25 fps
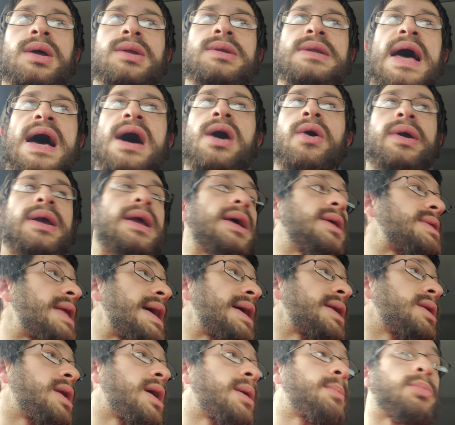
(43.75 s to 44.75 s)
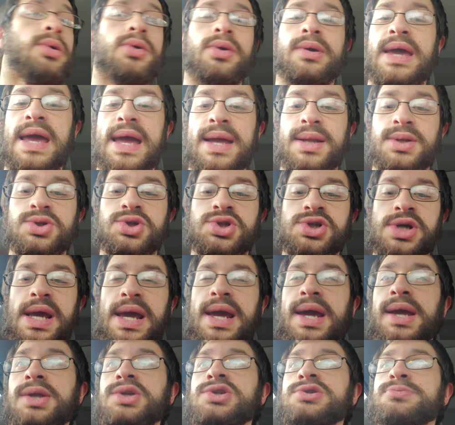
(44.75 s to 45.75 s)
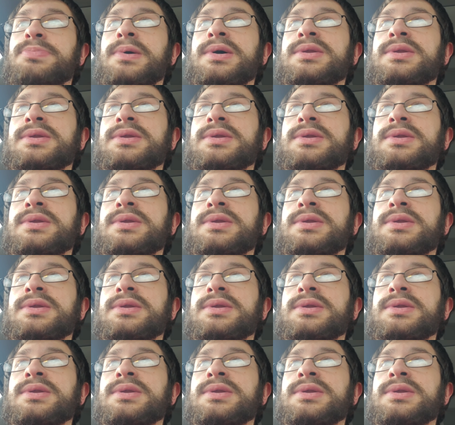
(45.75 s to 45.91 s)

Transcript: Now, again, that number can change,